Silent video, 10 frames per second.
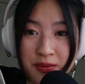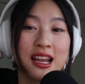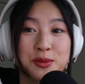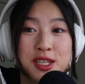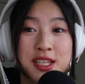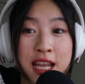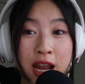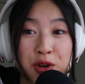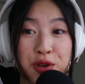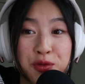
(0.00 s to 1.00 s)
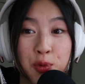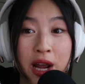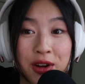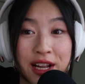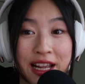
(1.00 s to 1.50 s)
I am scared of
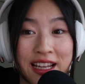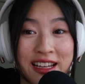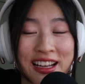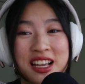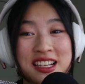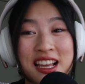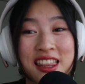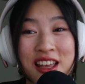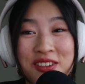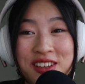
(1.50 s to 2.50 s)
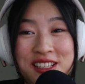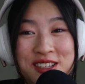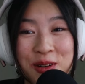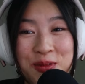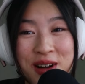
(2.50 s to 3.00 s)
wearing it because I love it it
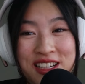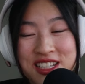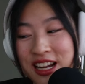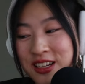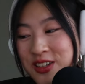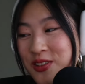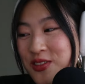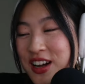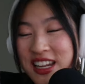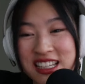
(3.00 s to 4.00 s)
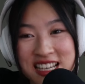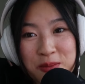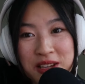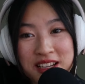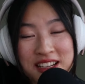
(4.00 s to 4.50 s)
so much and I don't want it to
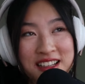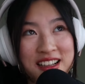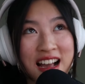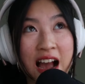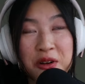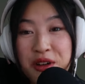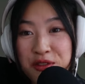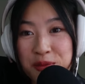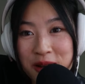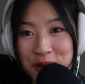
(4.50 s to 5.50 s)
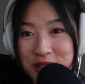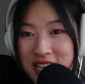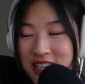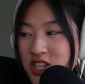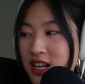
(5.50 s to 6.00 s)
be out of my
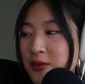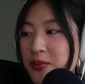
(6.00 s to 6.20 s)
rotation.